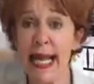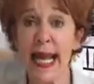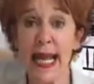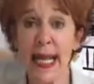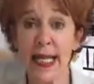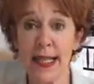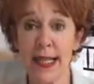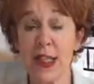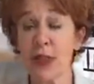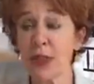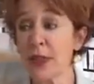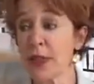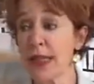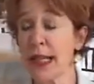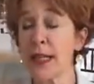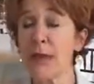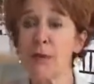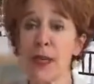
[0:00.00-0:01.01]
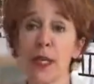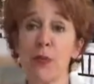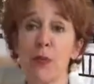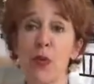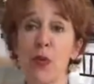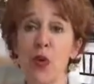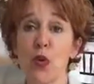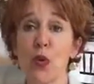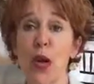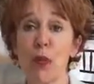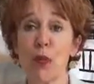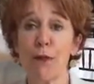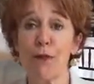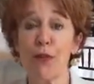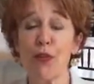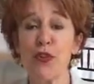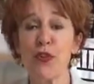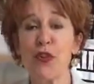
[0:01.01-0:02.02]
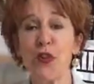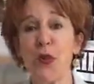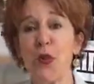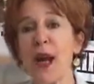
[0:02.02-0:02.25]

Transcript: hey, these are 10 people who I referred your